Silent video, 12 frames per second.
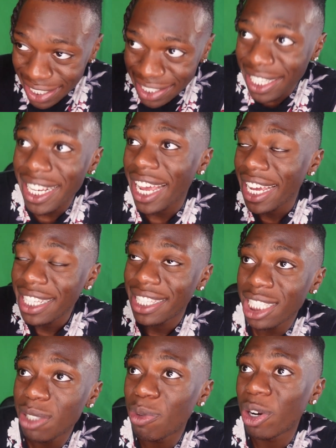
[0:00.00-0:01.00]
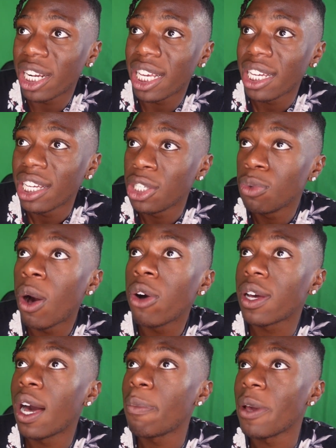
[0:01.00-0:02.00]
today, this morning, you
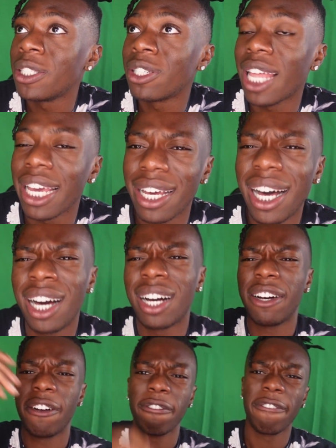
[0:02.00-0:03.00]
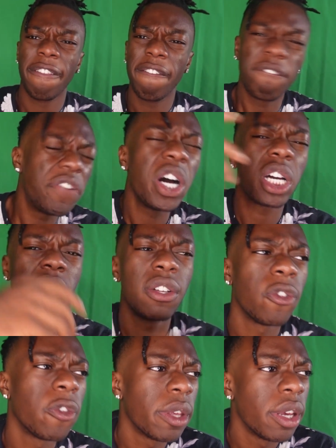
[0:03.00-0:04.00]
woke up and you're like, oh, fuck,
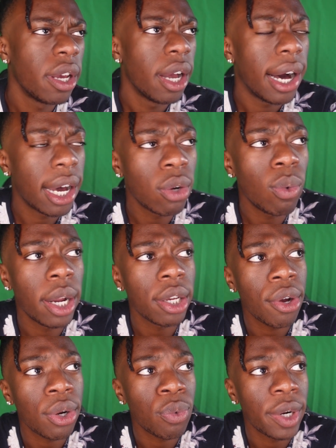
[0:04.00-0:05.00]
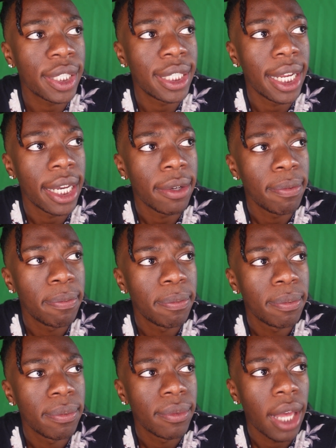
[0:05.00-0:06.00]
I don't want to go to work today.
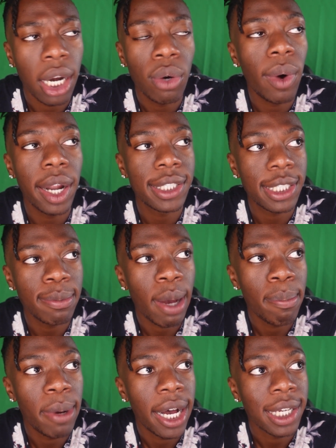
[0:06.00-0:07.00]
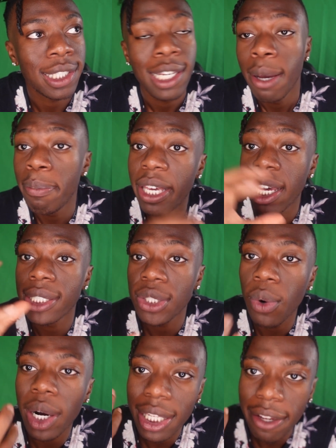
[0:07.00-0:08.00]
I don't want to see my boss because
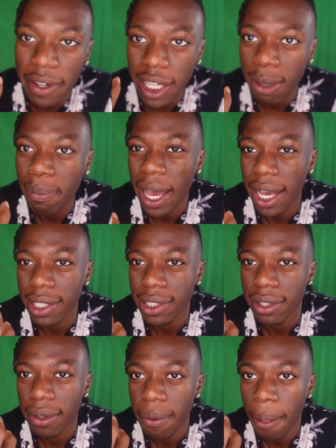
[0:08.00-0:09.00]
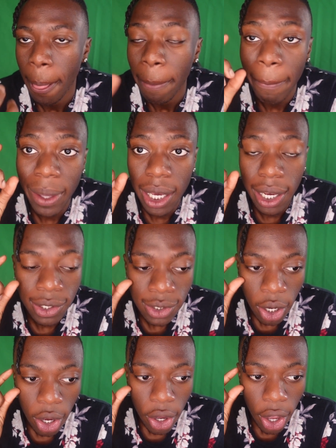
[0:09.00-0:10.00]
you are living in the past.
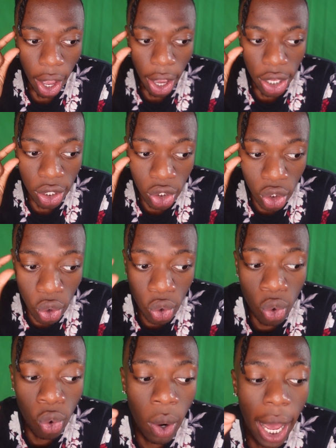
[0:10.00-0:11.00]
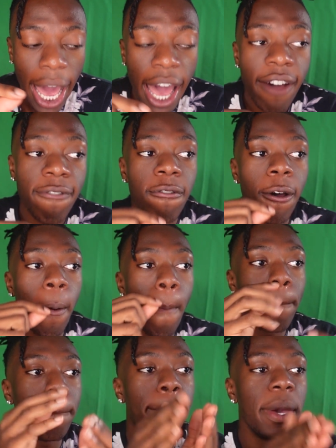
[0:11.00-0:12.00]
Because you have
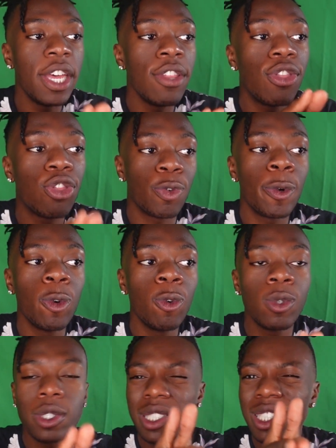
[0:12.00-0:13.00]
been through,